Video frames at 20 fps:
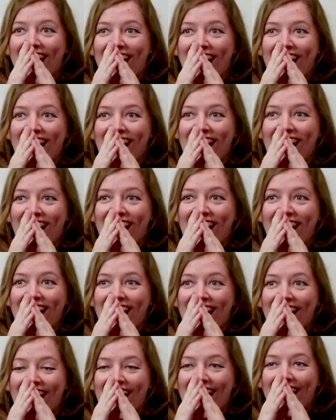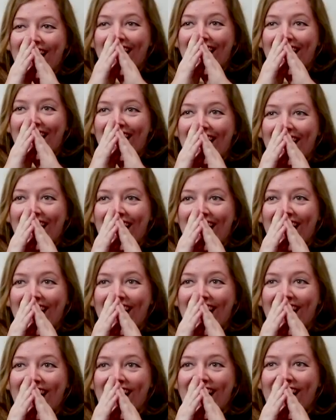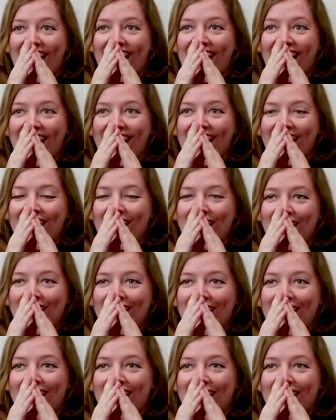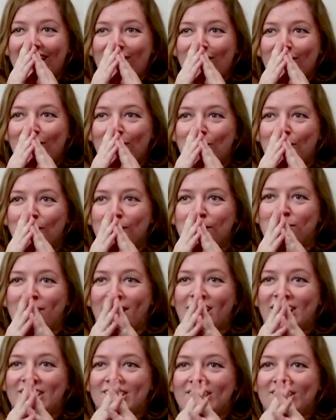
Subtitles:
This person isn't speaking.